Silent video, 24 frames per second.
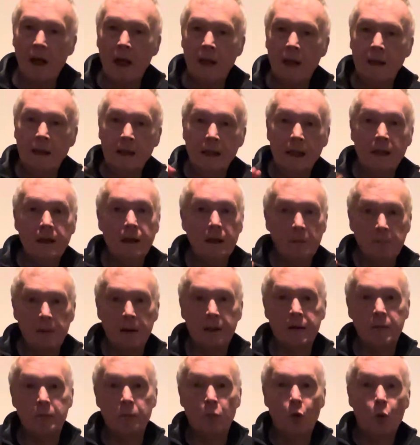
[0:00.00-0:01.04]
a little
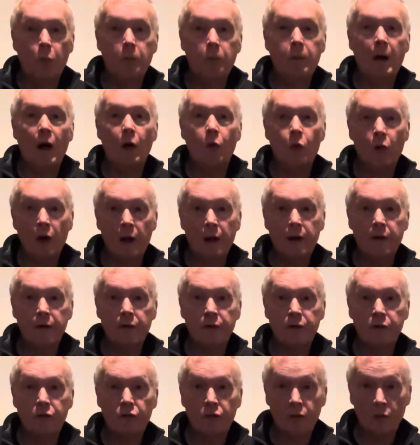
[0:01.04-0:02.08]
bit more power
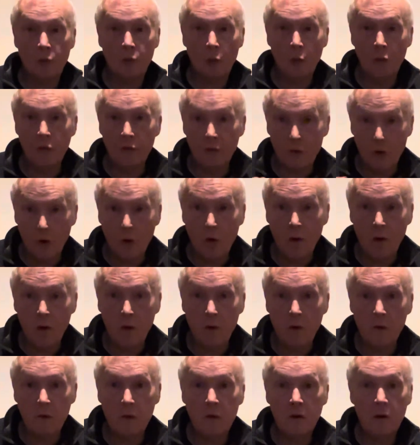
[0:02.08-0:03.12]
overall
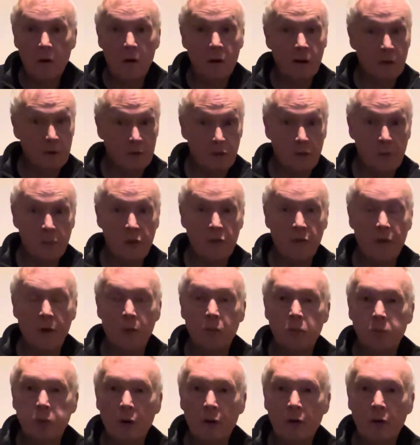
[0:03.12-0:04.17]
in terms of
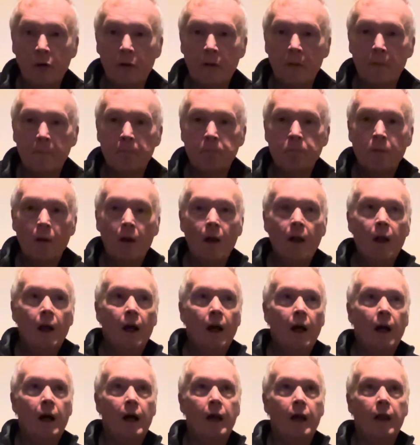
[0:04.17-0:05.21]
output.
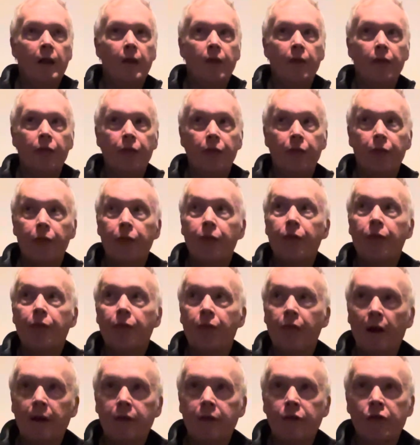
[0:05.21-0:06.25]

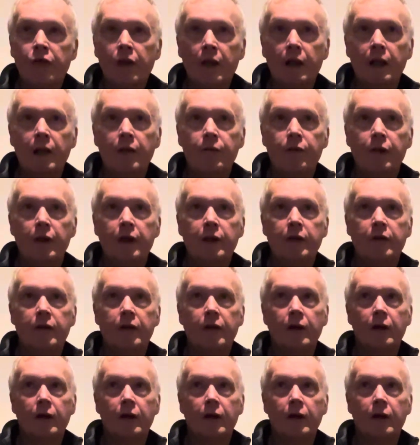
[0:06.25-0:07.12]
That side of it